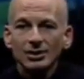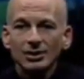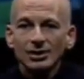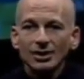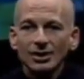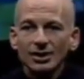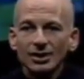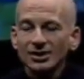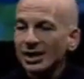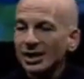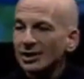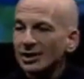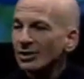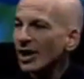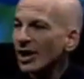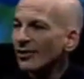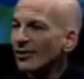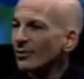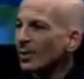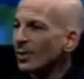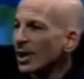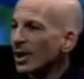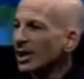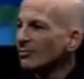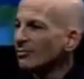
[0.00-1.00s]
because I don't have a
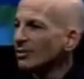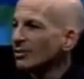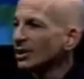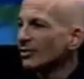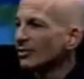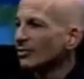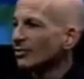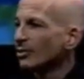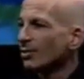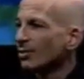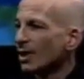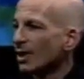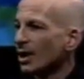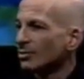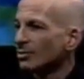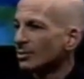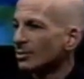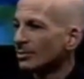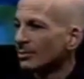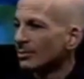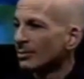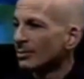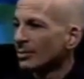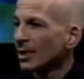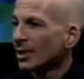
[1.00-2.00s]
pain reliever
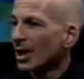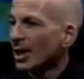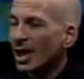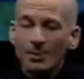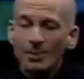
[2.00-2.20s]
problem. I